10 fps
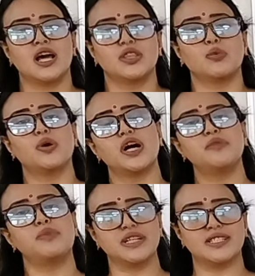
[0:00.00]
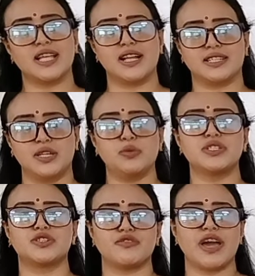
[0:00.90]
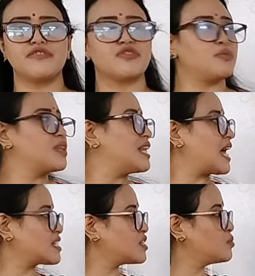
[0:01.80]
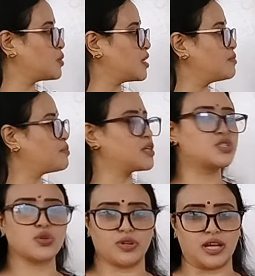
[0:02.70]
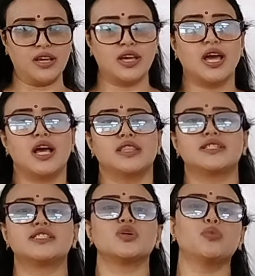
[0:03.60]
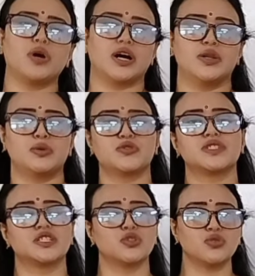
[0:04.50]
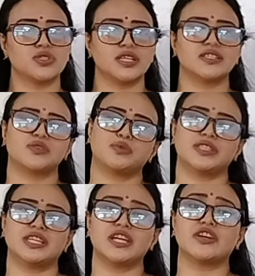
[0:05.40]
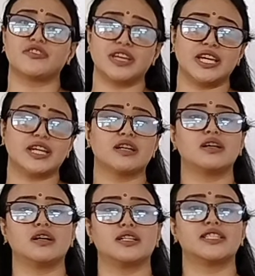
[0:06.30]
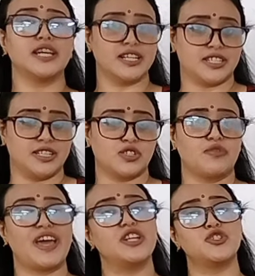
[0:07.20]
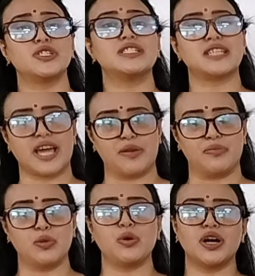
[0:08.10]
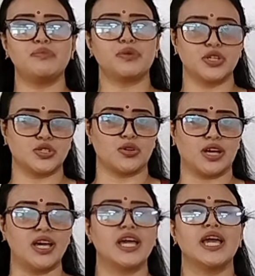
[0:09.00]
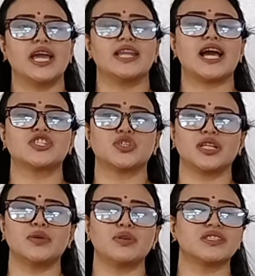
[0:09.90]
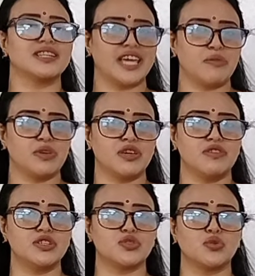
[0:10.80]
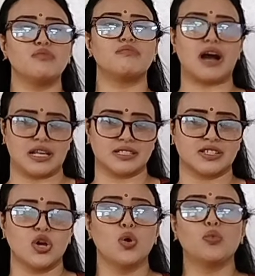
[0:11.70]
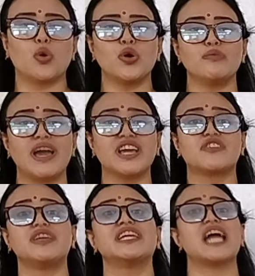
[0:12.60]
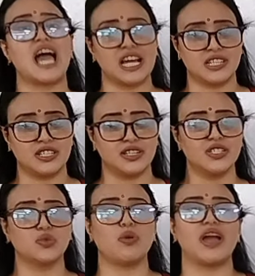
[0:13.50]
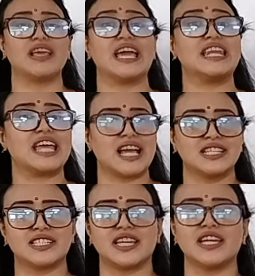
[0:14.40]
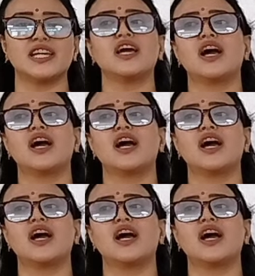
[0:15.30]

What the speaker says: The word personality was derived from the Latin word persona. This is a word which was associated with the Greek theatres of ancient time. The word persona, it actually was a name given to mask worn by Greek actors while enacting